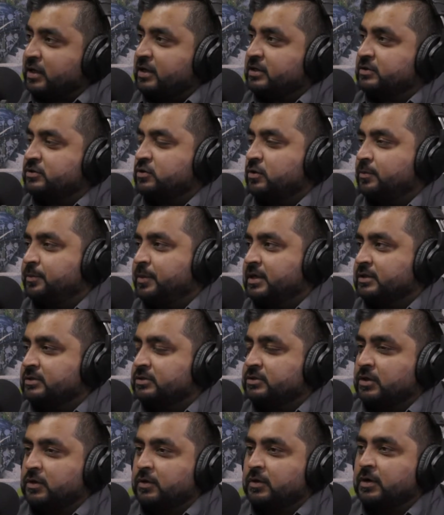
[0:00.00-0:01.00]
as robust.
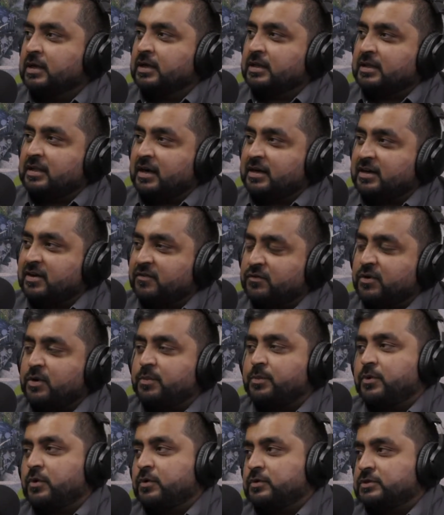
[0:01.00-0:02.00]
So there are
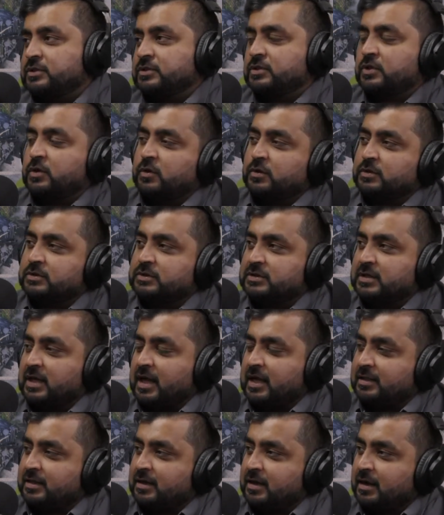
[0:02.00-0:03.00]
different pros and cons,
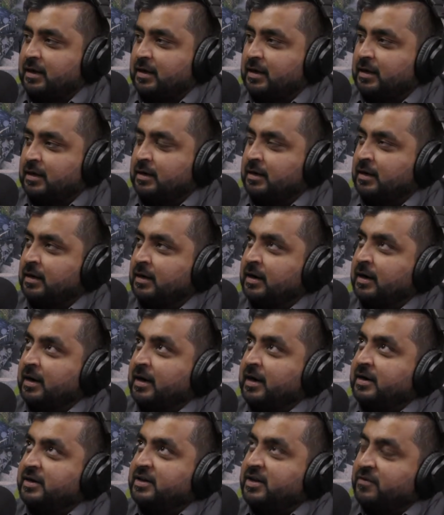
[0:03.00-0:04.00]
and there are
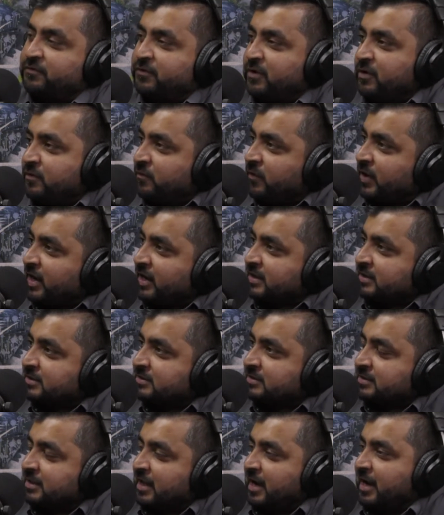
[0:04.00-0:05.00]
different
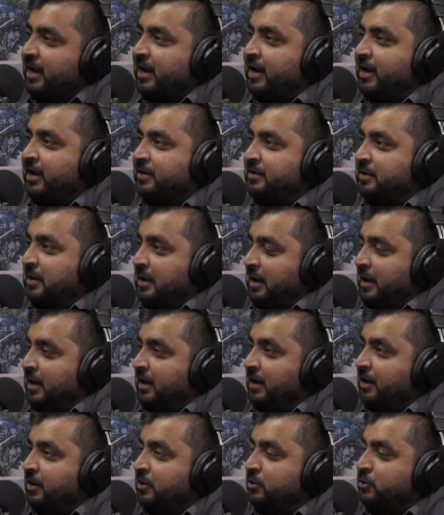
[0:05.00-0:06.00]
ways that
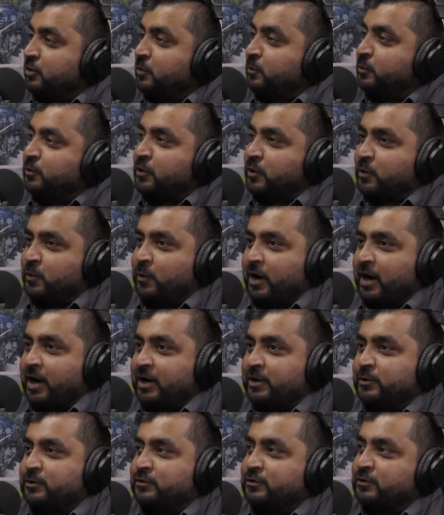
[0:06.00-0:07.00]
you would require
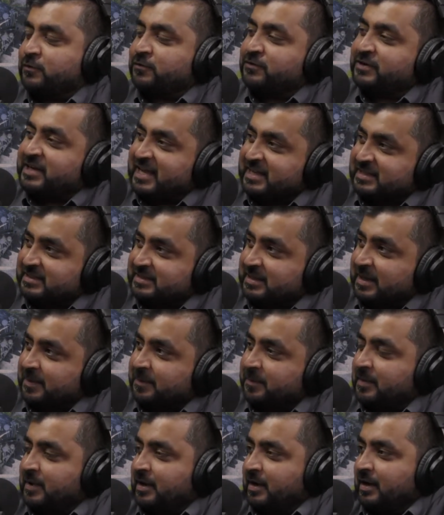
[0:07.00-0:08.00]
to sort of test
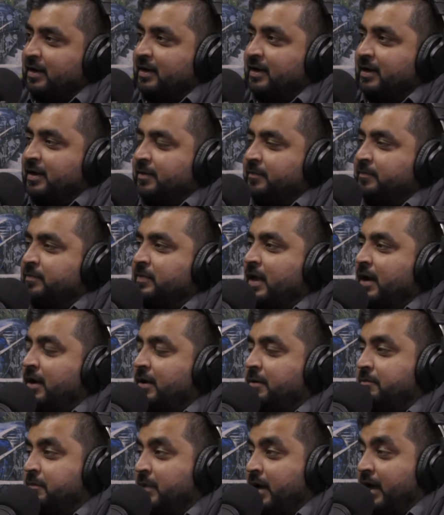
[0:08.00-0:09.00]
them.
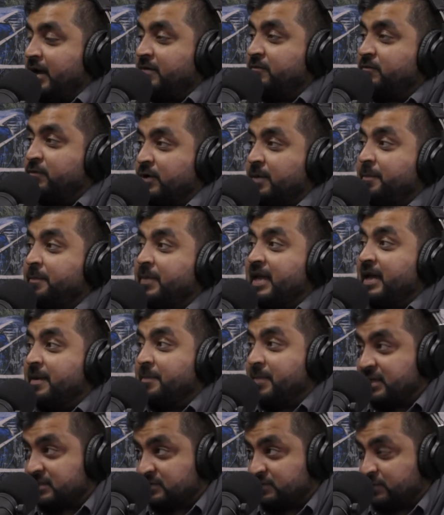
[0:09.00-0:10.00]
And for a
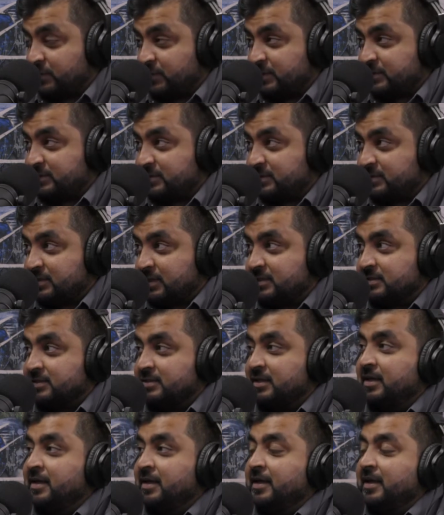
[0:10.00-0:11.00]
BMS, for instance,
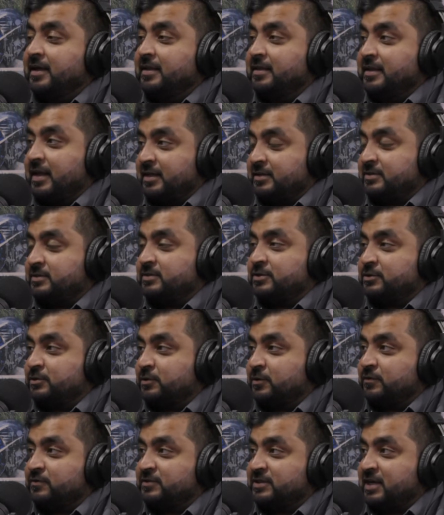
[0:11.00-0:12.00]
that's the
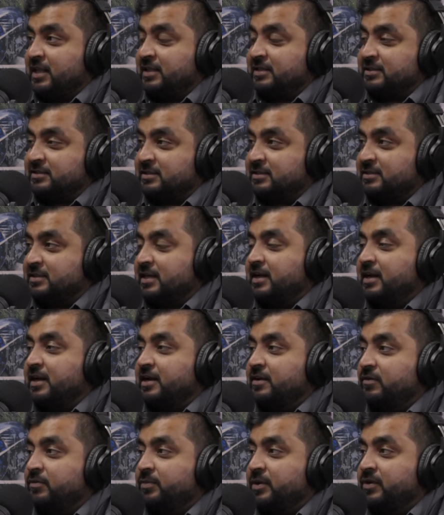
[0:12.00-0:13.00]
sort of challenges that
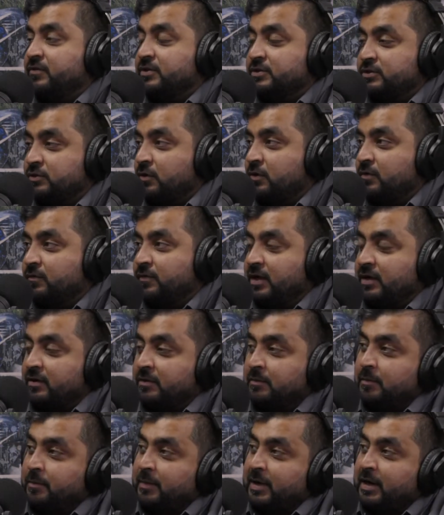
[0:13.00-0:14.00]
it will be
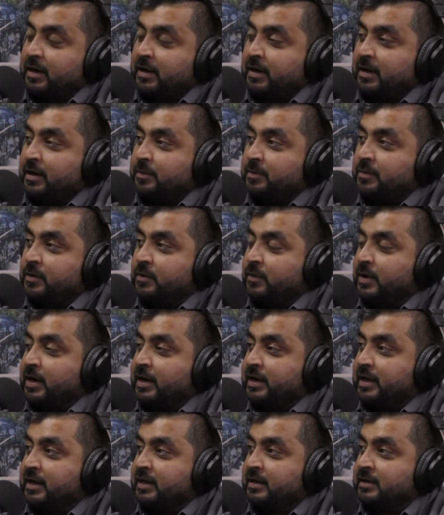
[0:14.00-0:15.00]
resolving by
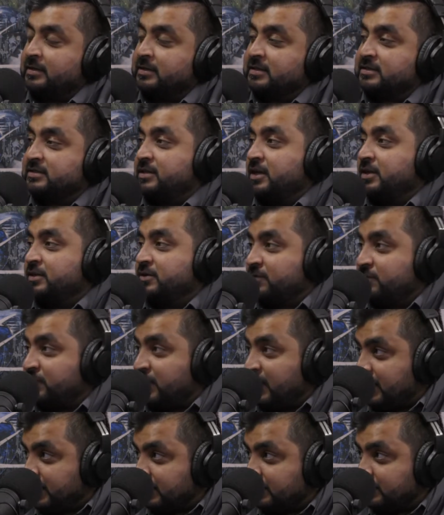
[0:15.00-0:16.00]
providing the state of
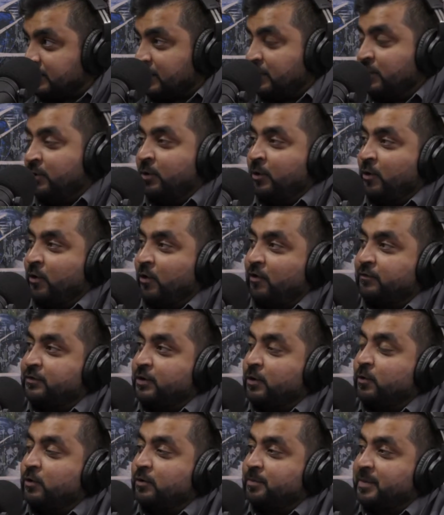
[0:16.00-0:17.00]
health of the
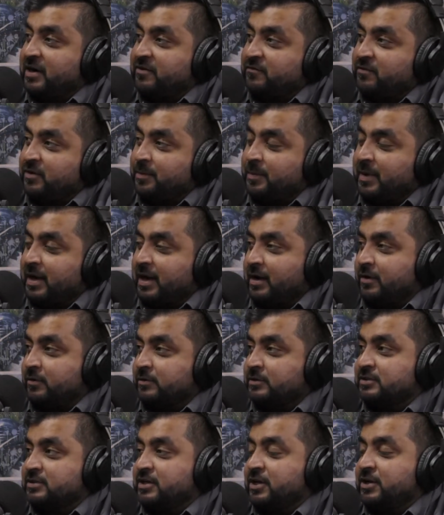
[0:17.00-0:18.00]
whole battery pack, or
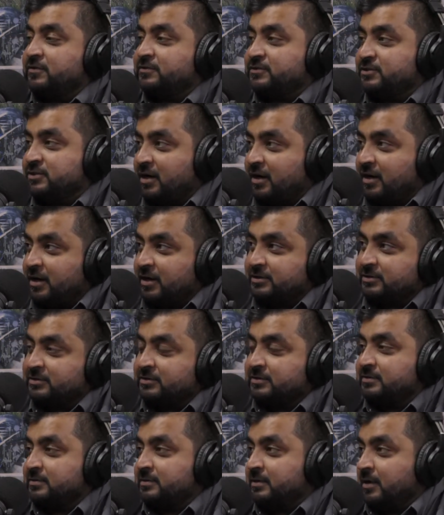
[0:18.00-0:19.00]
the state of charge,
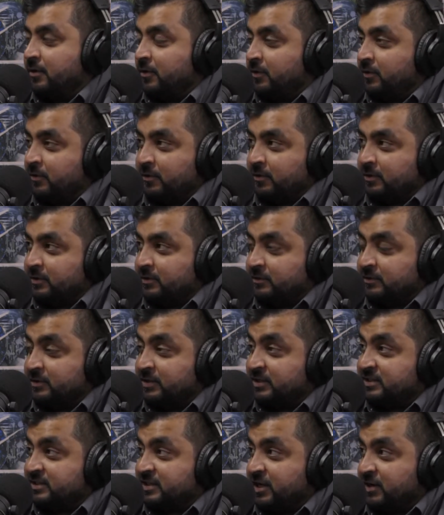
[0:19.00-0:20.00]
or
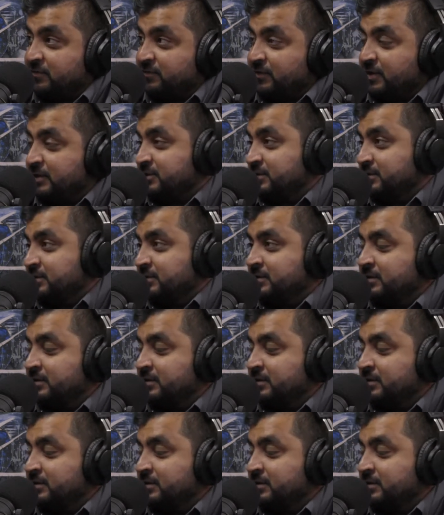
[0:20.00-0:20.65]
the state of function.